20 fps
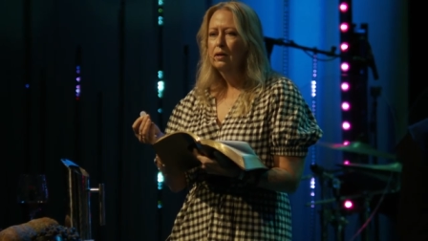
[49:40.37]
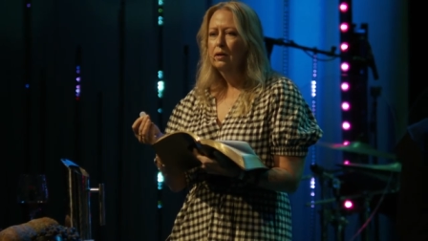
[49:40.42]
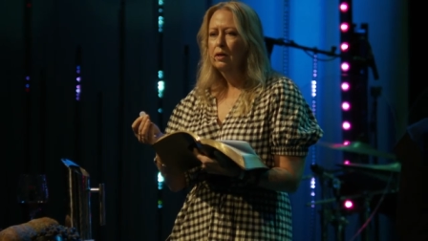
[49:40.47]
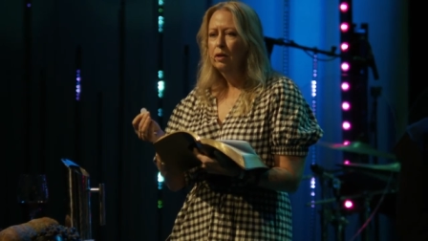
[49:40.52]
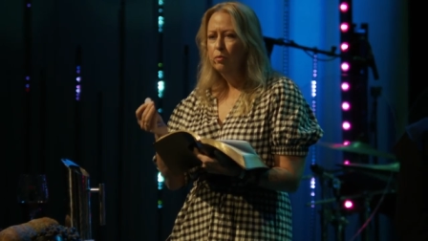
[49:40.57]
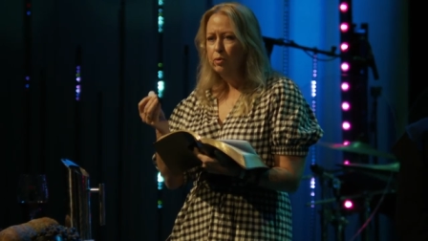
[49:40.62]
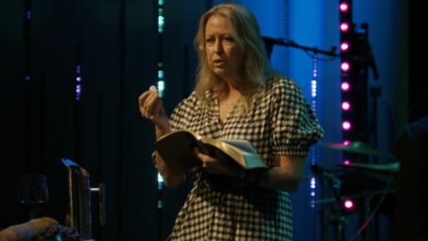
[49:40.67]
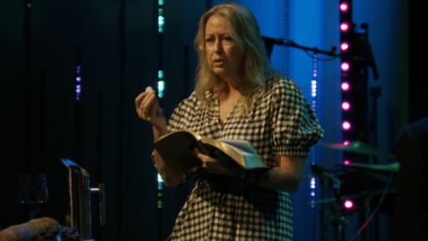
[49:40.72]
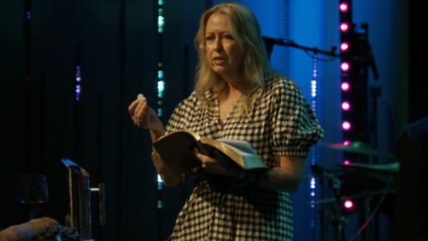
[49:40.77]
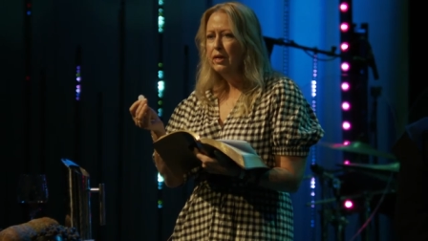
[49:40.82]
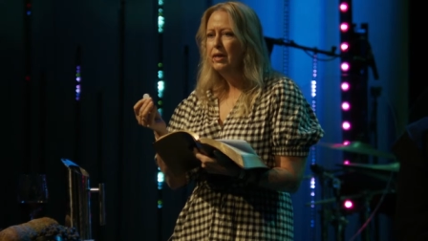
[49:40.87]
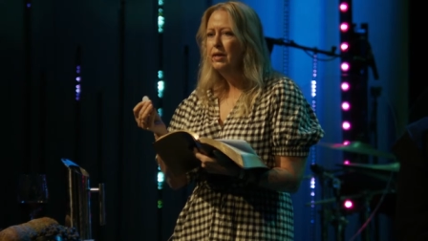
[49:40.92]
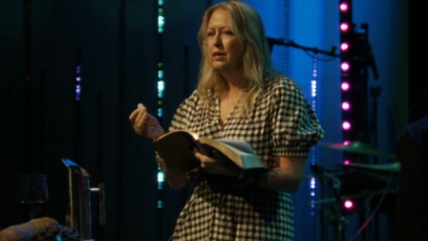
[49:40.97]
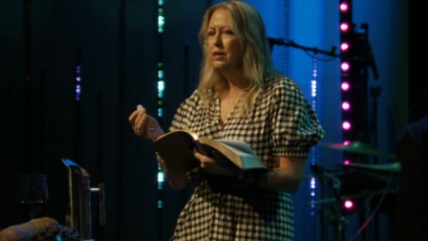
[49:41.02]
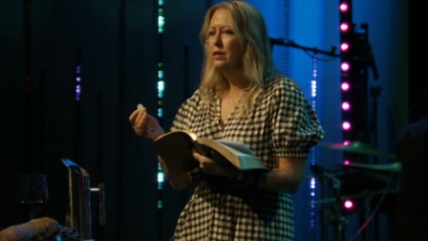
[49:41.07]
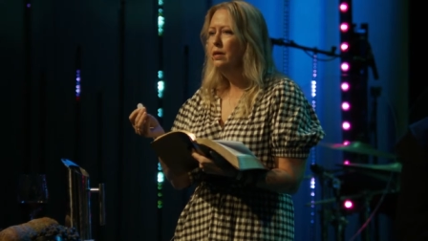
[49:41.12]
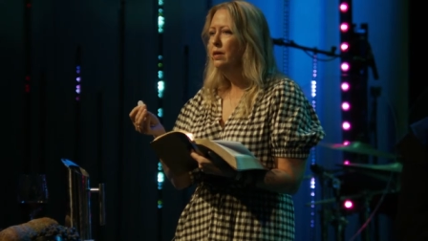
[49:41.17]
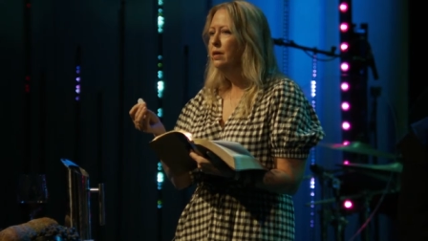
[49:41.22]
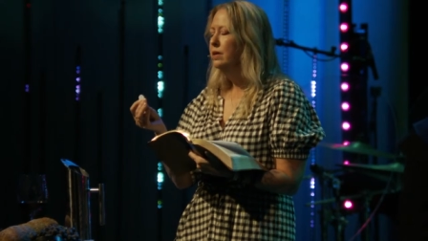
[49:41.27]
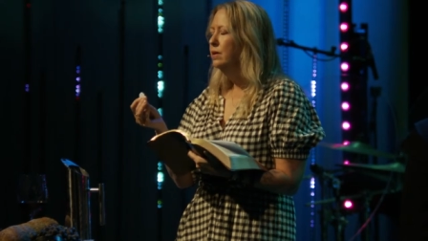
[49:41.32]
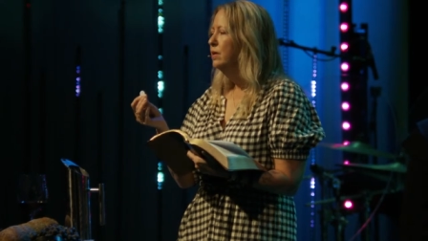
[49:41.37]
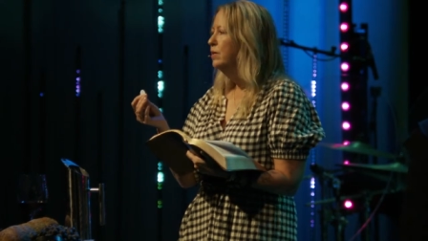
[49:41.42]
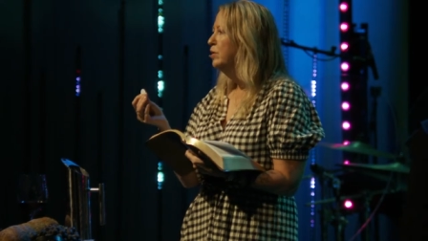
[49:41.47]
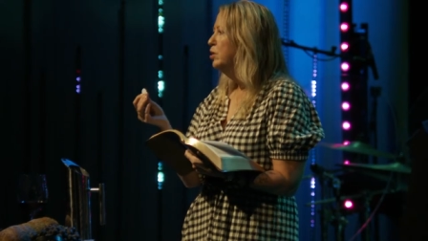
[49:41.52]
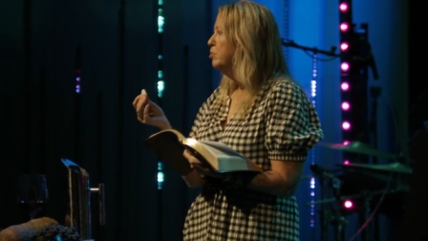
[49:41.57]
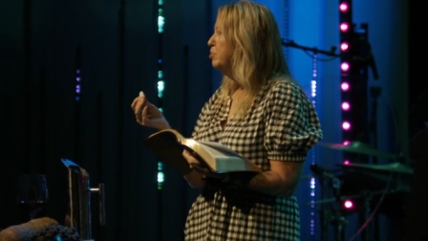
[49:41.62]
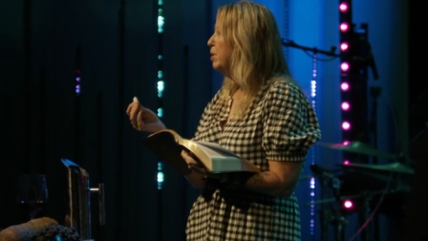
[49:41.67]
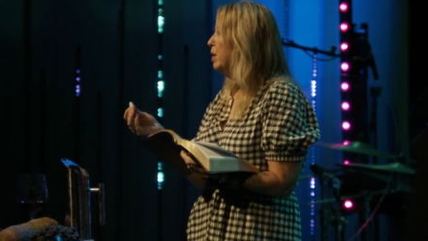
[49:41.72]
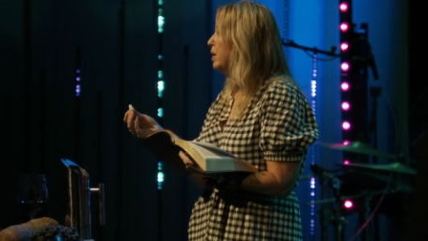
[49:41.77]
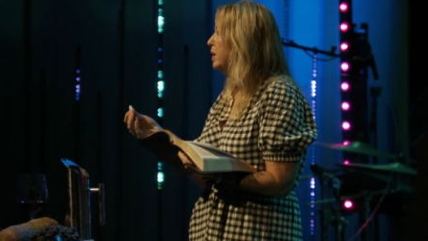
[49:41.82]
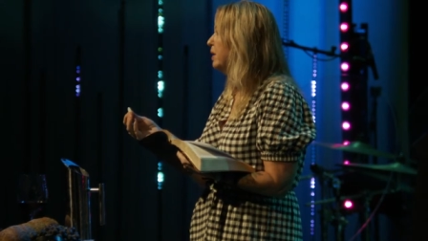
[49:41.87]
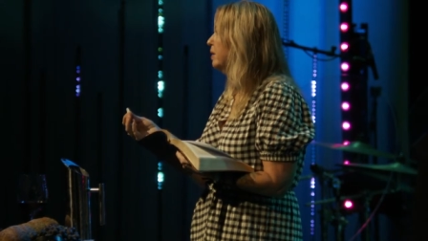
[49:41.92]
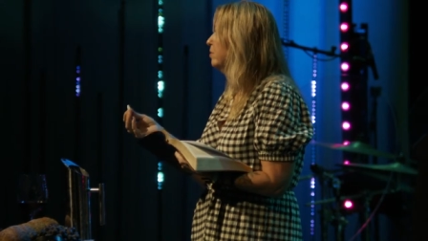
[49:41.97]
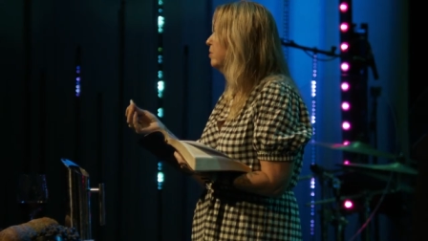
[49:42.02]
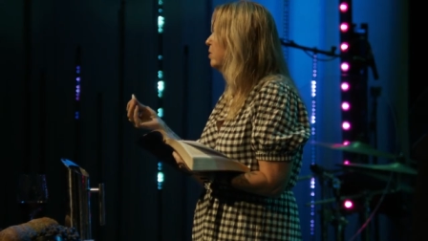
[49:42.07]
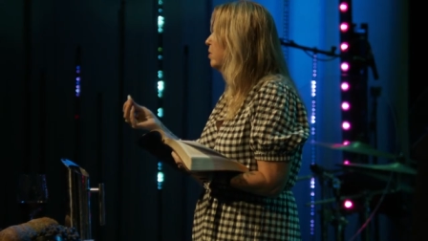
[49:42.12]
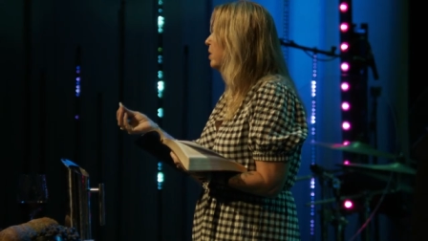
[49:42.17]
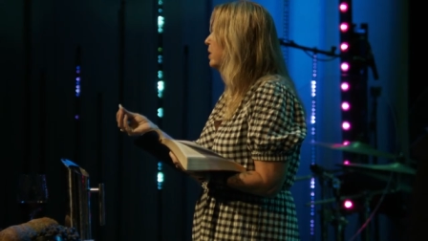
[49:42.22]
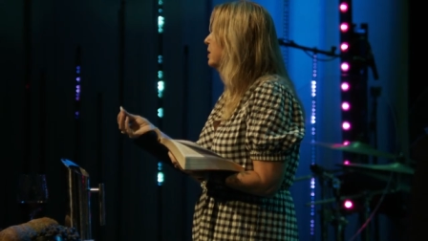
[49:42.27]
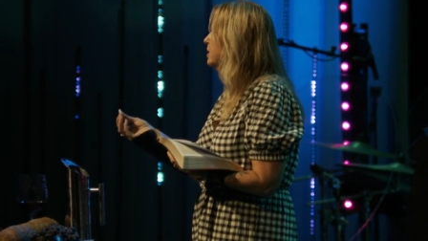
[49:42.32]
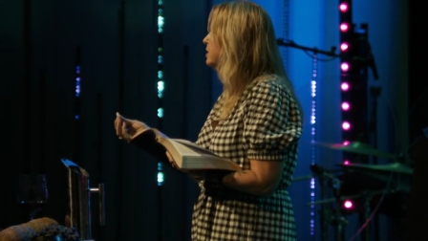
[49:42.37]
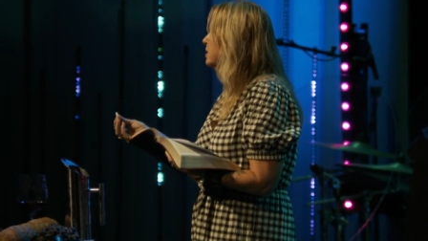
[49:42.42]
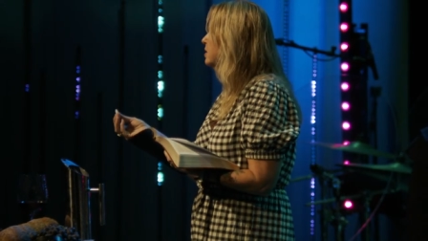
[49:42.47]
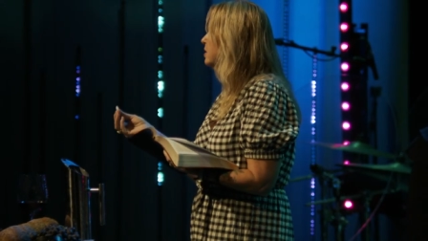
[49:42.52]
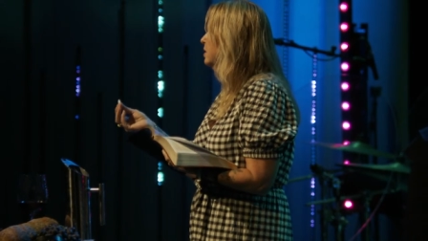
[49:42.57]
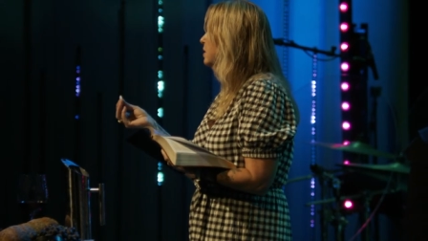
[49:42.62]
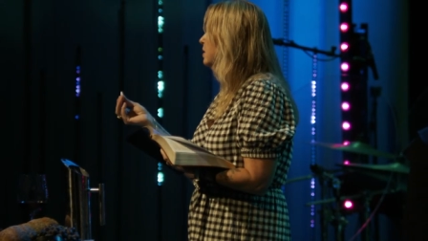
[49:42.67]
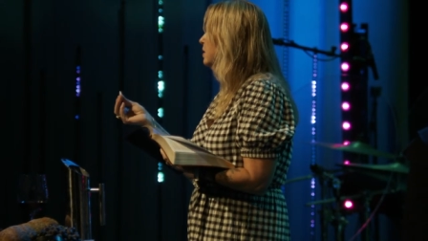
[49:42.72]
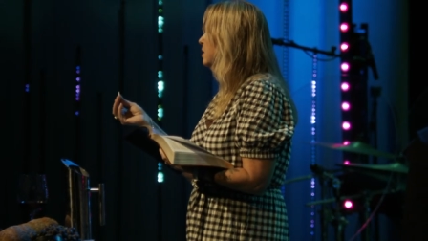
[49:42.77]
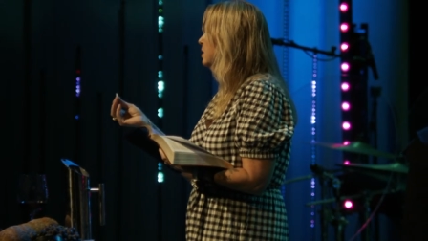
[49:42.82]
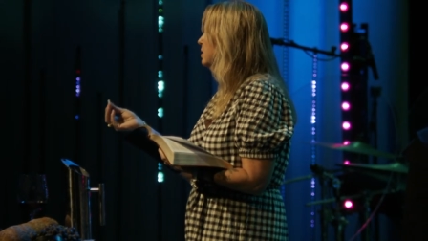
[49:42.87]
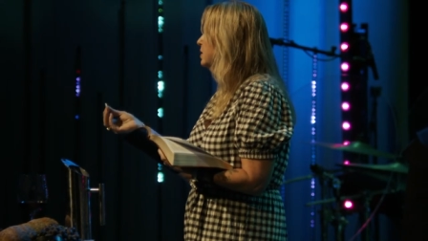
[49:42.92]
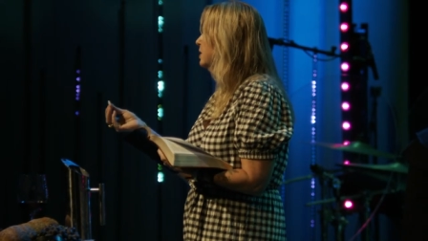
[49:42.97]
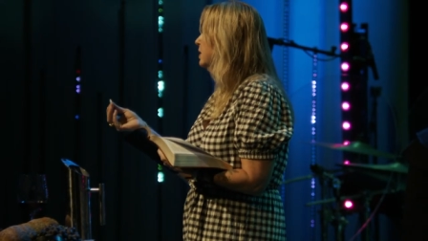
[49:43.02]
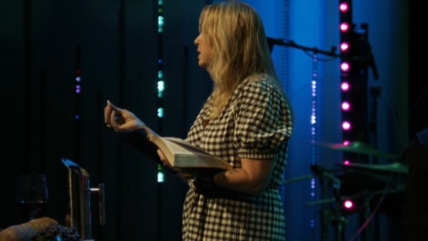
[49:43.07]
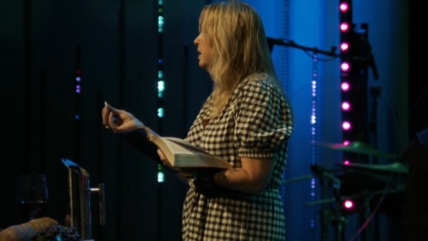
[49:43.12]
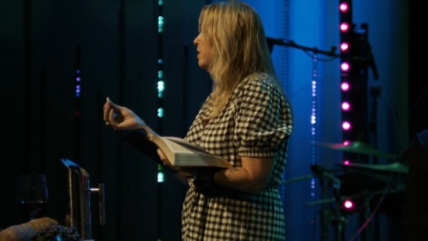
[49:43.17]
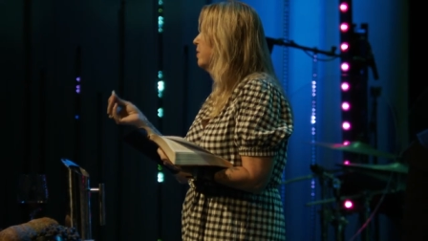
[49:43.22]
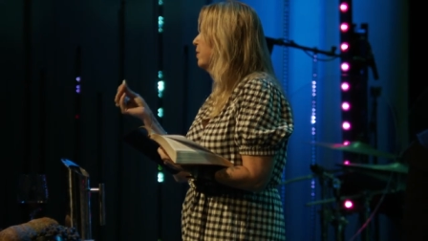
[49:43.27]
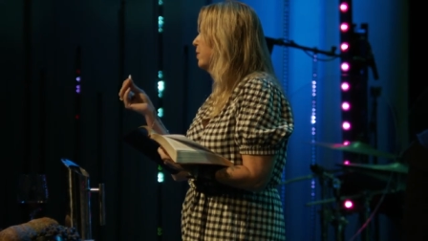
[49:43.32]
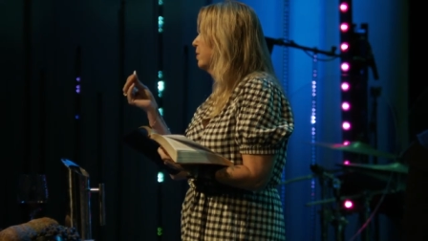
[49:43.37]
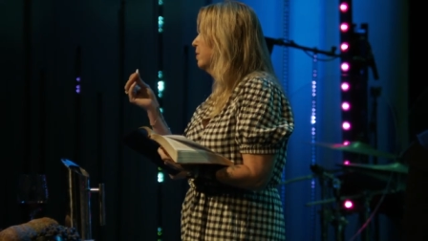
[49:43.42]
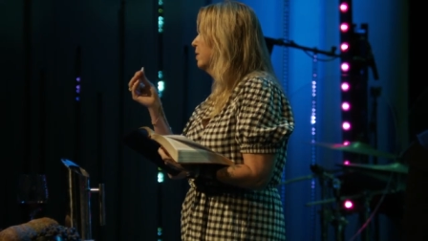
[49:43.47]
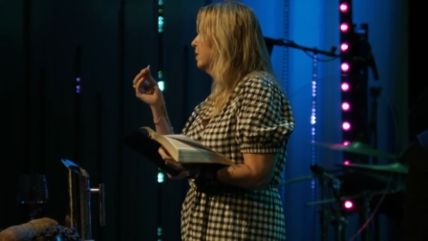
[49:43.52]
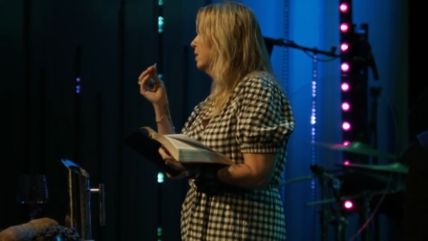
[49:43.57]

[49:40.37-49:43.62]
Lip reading: Can we take the body of Christ together?